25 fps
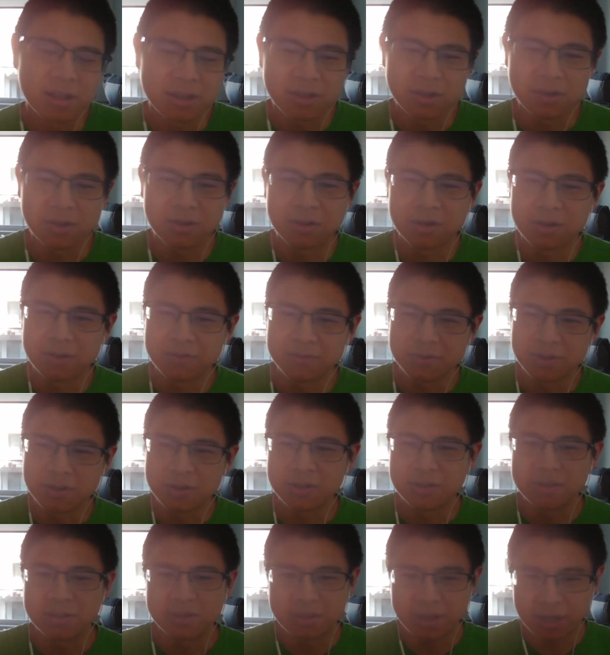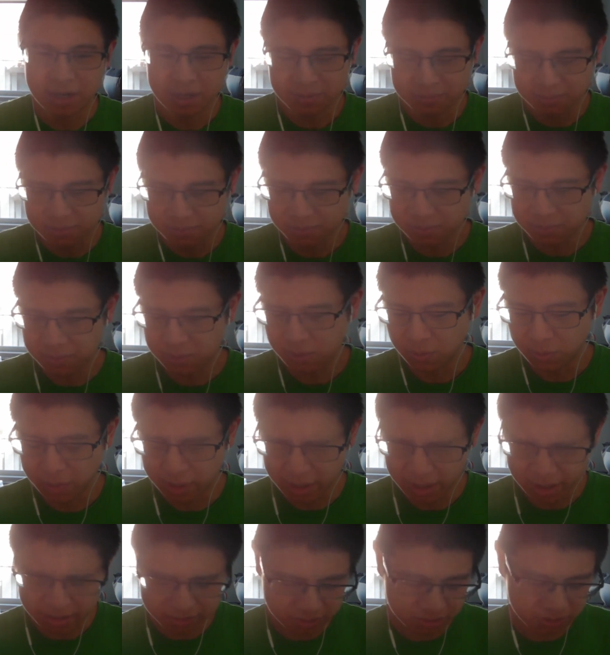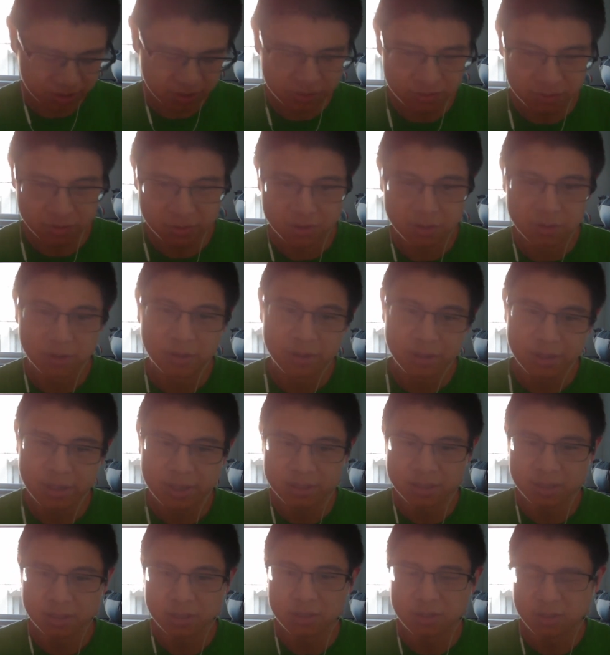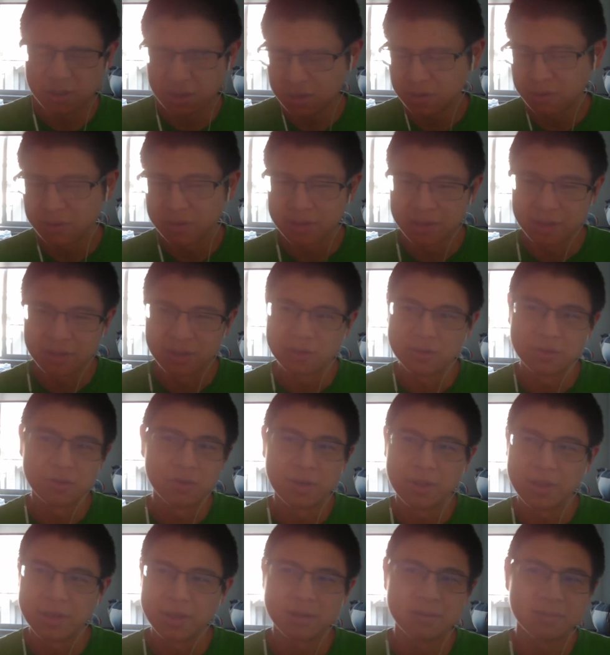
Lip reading: You could take a while to transfer internally to SDE2, and then you do it